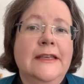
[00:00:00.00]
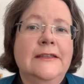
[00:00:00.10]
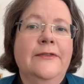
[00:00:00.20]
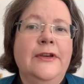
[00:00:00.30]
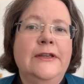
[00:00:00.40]

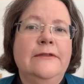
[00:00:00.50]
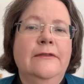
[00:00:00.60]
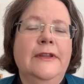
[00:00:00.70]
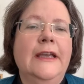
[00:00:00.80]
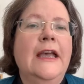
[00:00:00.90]
That's a very
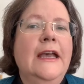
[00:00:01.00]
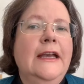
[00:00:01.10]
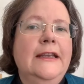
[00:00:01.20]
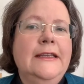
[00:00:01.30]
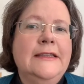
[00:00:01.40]
useful thing.
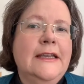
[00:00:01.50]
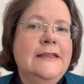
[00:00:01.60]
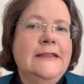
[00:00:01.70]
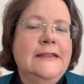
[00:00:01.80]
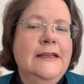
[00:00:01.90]
And he
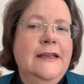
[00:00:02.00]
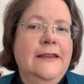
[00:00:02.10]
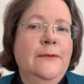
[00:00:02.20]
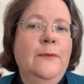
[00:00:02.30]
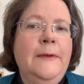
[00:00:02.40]
says to
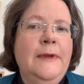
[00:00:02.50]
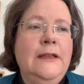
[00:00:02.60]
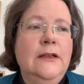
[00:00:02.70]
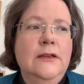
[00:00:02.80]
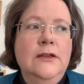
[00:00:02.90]
the
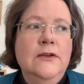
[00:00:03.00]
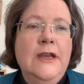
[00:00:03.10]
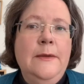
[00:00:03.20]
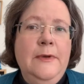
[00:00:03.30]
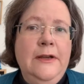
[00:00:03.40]
women, you
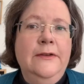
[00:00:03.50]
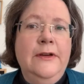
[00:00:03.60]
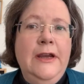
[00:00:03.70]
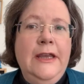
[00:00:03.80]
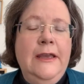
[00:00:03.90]
keep an eye on
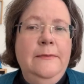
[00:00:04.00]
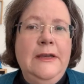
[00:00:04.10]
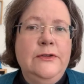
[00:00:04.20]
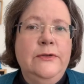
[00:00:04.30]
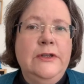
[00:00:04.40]
her, keep
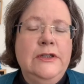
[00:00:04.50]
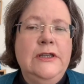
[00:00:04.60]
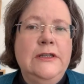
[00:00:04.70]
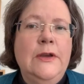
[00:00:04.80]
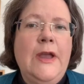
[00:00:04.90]
make sure that
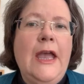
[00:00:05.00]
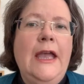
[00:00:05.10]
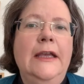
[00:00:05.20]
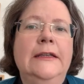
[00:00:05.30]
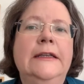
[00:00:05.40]
she's okay.